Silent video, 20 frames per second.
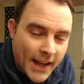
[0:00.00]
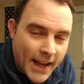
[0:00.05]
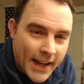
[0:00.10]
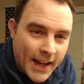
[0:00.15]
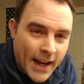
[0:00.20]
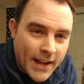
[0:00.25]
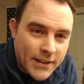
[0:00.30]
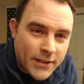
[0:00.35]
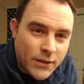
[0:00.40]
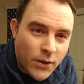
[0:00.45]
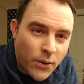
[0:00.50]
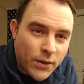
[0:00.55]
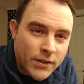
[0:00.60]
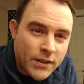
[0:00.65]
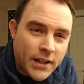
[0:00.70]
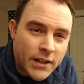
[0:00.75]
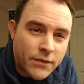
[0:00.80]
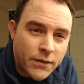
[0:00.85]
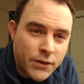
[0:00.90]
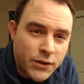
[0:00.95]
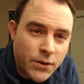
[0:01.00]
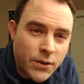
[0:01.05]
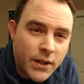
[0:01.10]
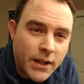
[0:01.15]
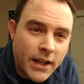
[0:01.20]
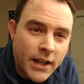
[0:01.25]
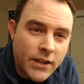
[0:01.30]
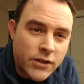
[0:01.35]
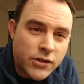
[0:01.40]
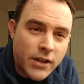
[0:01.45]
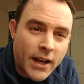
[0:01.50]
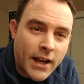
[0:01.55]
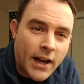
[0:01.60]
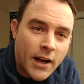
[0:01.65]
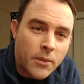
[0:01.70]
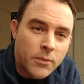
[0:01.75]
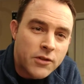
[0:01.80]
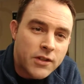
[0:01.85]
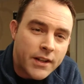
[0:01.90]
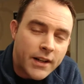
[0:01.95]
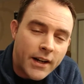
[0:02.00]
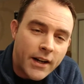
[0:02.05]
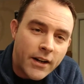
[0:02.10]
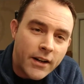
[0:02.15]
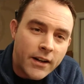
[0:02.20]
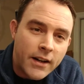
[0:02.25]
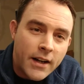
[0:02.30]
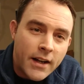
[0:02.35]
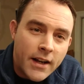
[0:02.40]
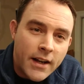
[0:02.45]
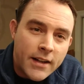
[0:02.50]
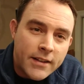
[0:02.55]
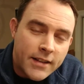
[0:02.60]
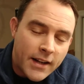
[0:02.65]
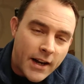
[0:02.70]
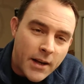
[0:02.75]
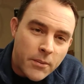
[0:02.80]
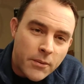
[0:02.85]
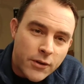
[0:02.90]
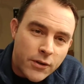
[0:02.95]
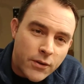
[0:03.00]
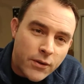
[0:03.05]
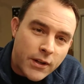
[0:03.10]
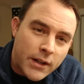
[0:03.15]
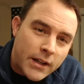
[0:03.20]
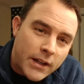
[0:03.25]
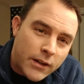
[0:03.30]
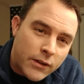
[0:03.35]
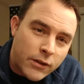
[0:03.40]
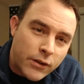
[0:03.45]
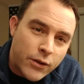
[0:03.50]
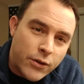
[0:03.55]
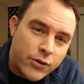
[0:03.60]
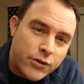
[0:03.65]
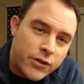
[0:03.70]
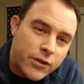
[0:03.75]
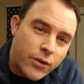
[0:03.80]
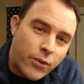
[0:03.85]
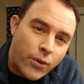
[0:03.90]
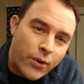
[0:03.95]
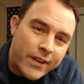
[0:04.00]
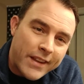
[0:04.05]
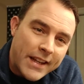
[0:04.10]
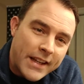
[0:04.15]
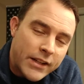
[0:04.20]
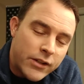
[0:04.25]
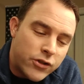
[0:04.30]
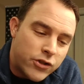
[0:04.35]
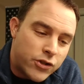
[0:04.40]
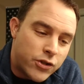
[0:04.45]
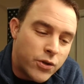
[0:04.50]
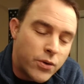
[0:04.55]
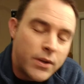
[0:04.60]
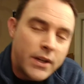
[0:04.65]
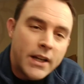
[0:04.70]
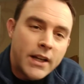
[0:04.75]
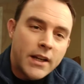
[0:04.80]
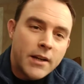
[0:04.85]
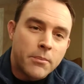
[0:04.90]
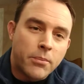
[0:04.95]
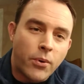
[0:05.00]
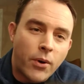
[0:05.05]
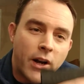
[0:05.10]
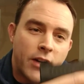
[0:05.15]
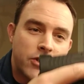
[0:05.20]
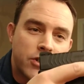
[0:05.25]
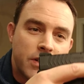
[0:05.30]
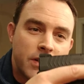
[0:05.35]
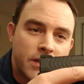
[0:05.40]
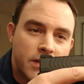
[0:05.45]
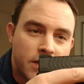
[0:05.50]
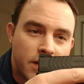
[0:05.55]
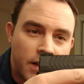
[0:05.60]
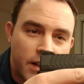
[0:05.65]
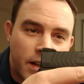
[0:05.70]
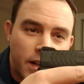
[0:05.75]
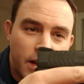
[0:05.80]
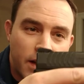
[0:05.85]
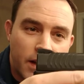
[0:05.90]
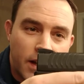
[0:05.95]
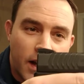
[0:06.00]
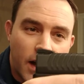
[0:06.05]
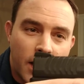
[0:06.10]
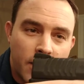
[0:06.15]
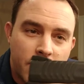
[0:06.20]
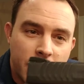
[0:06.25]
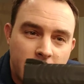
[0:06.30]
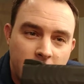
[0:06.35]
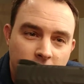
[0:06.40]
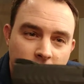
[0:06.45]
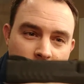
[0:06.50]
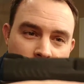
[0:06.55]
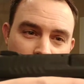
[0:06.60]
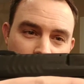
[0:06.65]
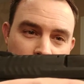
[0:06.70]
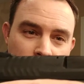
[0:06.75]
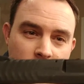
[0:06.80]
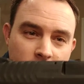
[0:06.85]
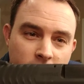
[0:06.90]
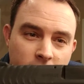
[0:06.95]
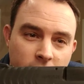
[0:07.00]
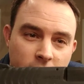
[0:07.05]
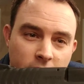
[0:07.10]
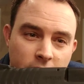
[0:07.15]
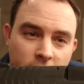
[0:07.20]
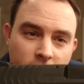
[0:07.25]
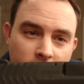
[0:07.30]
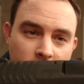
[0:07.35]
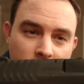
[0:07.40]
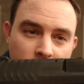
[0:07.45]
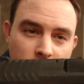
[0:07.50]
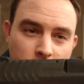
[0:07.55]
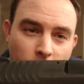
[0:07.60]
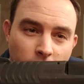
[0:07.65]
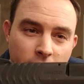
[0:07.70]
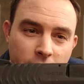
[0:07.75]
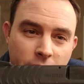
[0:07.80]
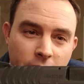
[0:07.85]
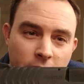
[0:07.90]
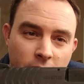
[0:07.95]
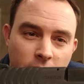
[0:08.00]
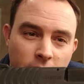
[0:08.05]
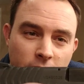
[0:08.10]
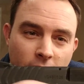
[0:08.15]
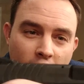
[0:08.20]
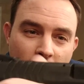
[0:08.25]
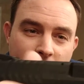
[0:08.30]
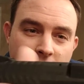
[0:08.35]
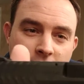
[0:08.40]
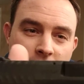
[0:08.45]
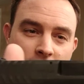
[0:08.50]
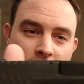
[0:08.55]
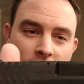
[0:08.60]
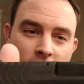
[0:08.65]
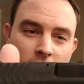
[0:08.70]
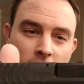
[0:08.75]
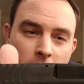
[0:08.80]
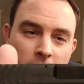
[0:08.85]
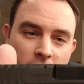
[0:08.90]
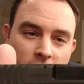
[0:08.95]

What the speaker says: Hey guys, as always, thanks for tuning in. Jay Helmsing here. Today I'm going to do the conclusion or the shooting impressions of the Springfield XDM.